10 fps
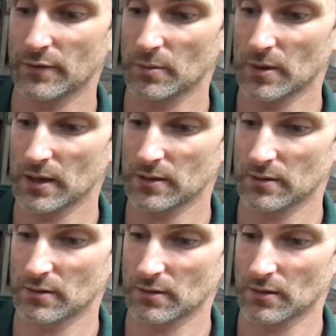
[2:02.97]
for one,
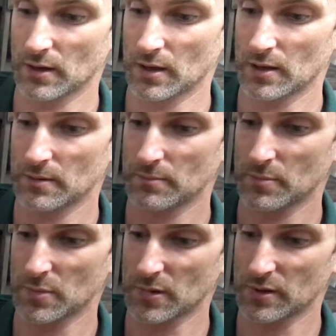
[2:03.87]

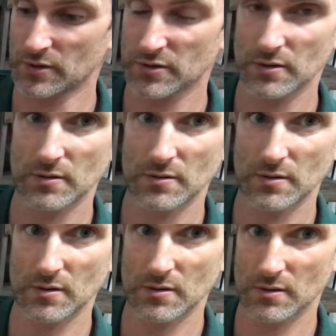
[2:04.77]
and
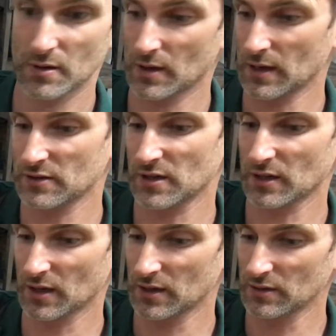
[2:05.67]
as they're
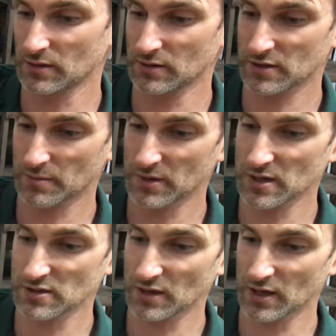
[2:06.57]
going in, some of these are
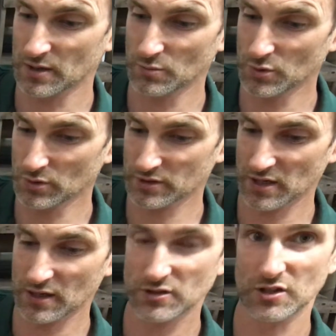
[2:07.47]
going in water
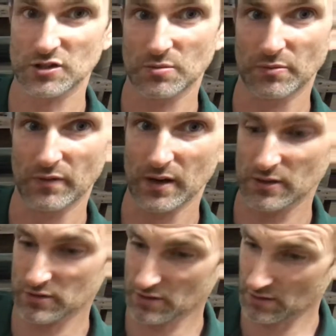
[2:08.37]
just to prevent
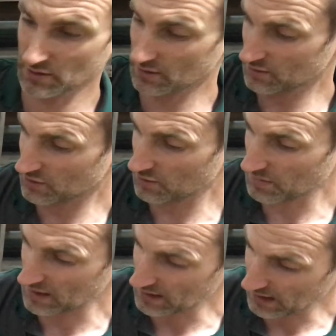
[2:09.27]
too many
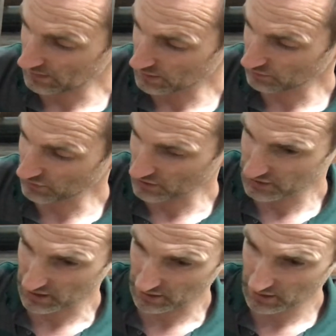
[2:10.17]
leaves from
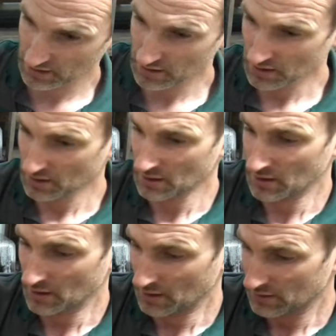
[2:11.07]
rotting.
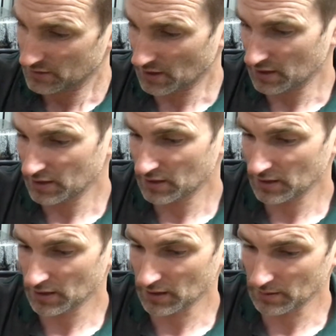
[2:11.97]
So
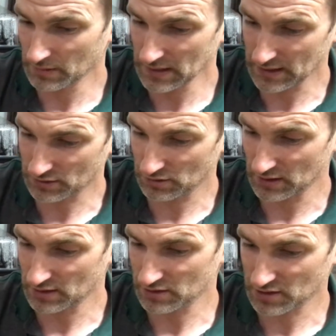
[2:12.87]
I'm literally
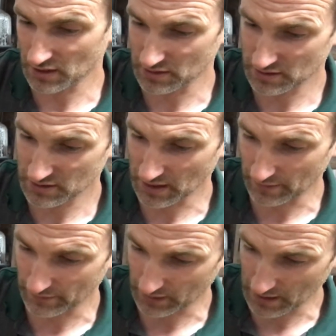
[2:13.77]
just going to stuff
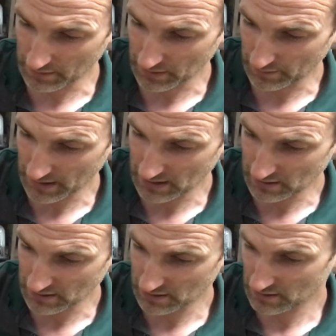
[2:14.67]
a couple of
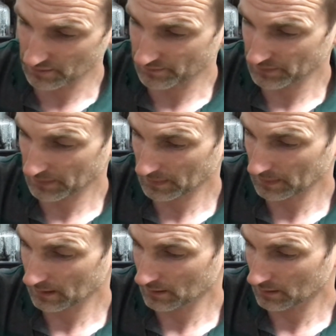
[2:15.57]
pieces
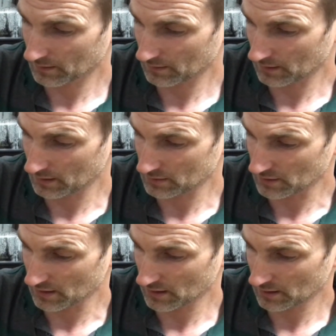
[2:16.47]
into
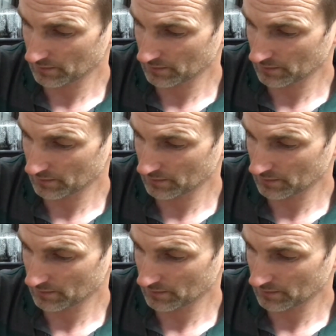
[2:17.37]
there.